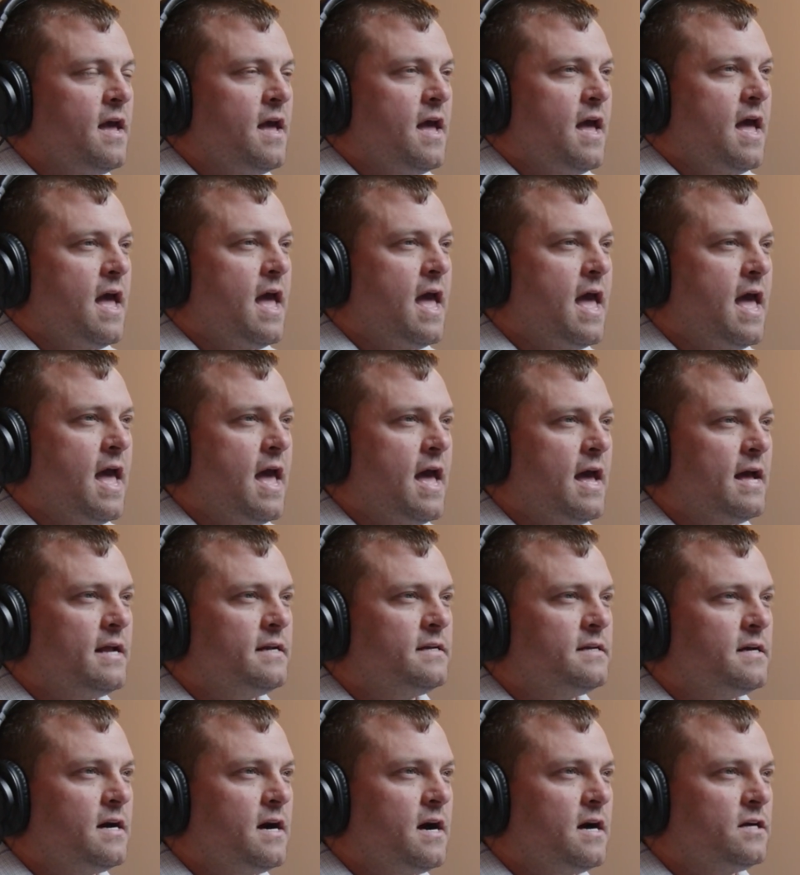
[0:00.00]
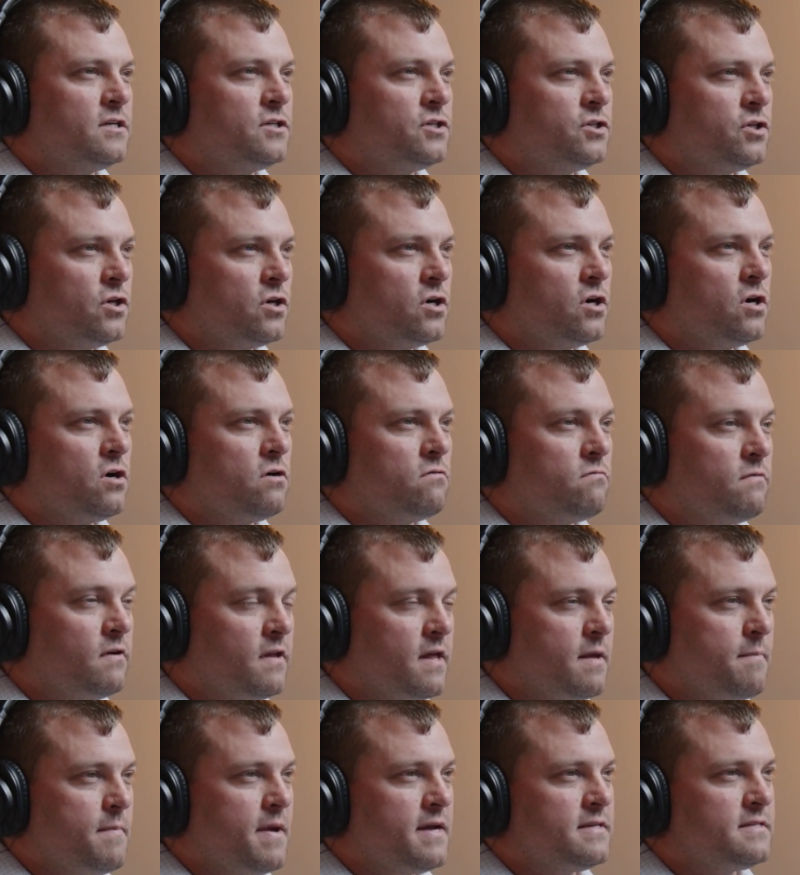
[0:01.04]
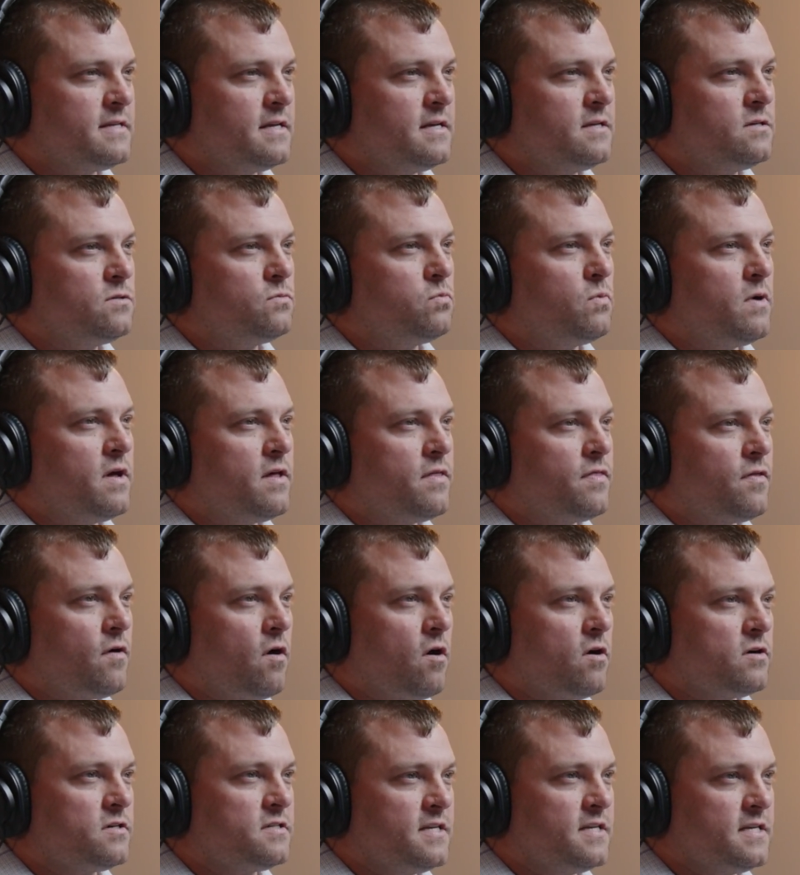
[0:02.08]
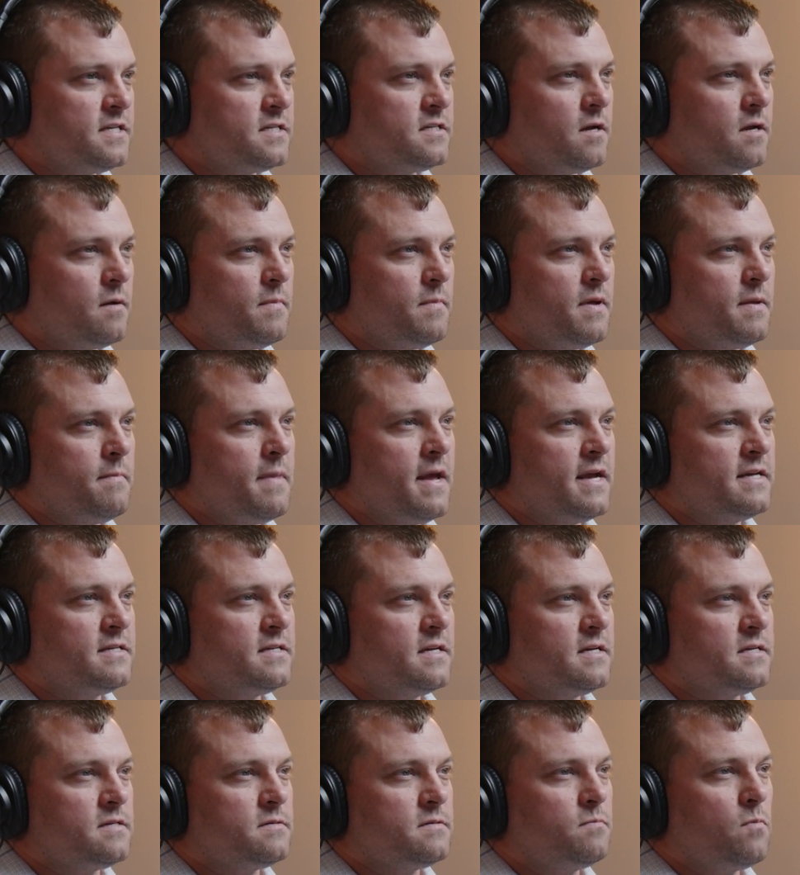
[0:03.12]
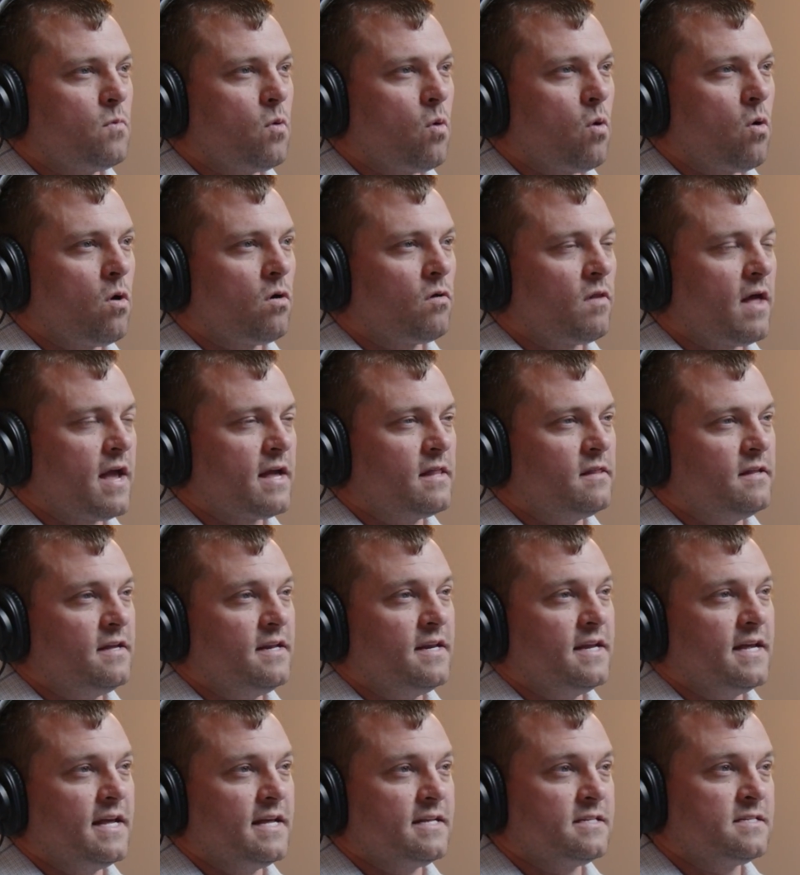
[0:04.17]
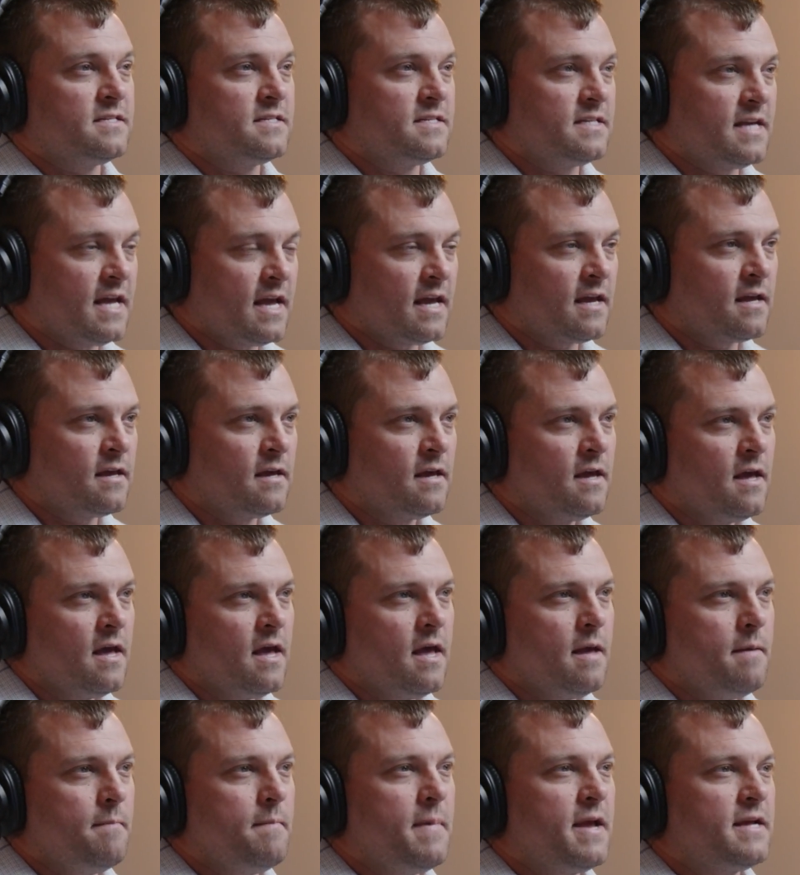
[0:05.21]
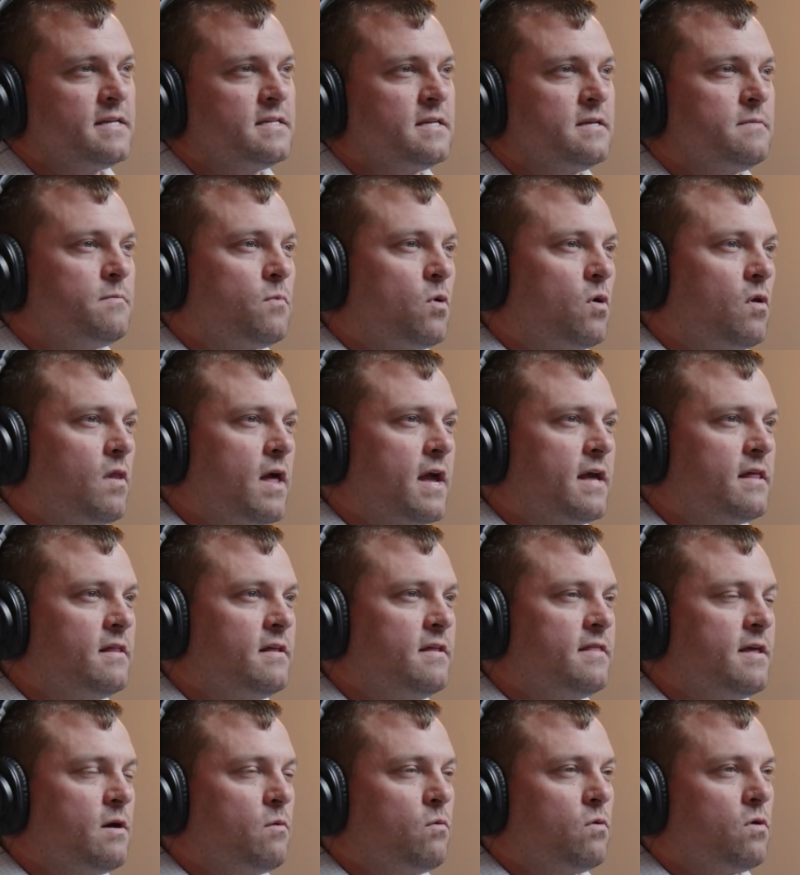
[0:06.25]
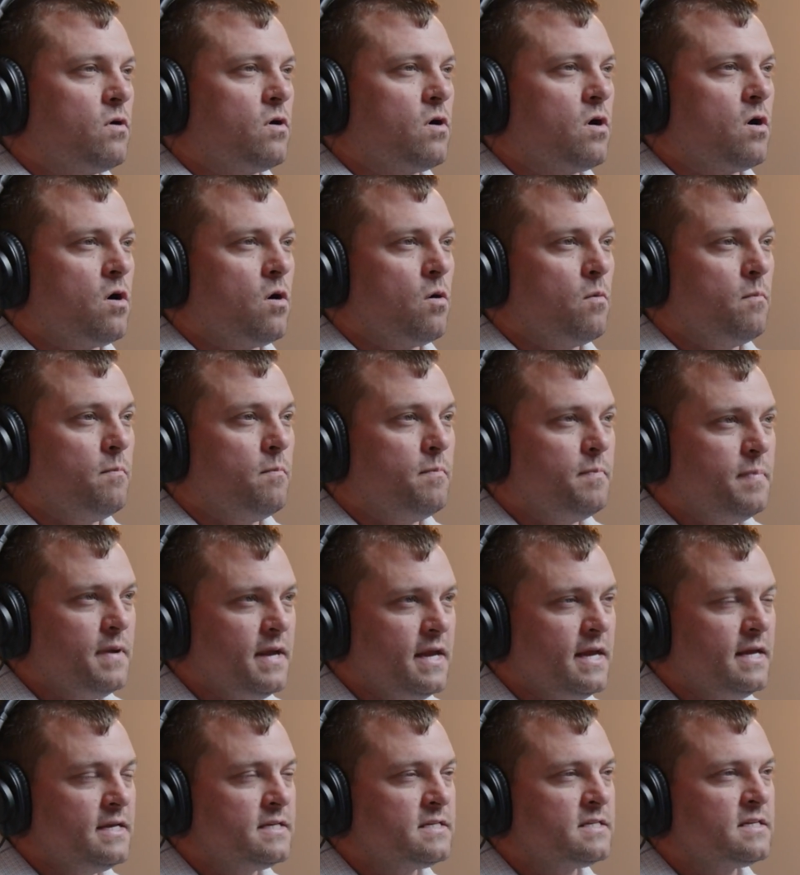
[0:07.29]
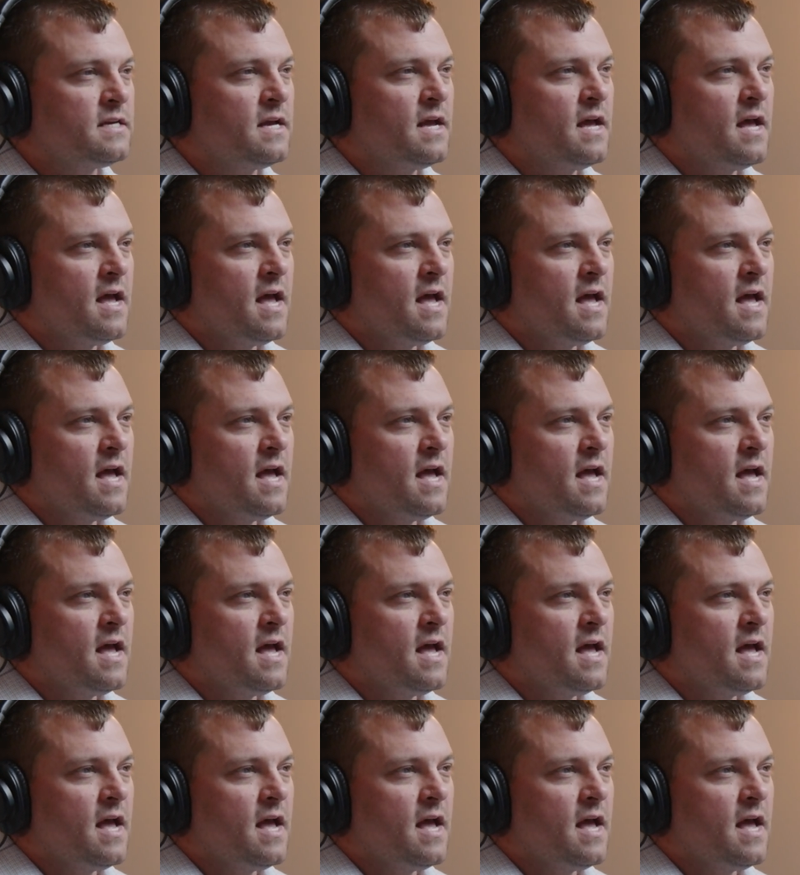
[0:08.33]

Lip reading: And sugar really messes with our system. It makes us more likely to get sick. It makes it more likely that we're obese.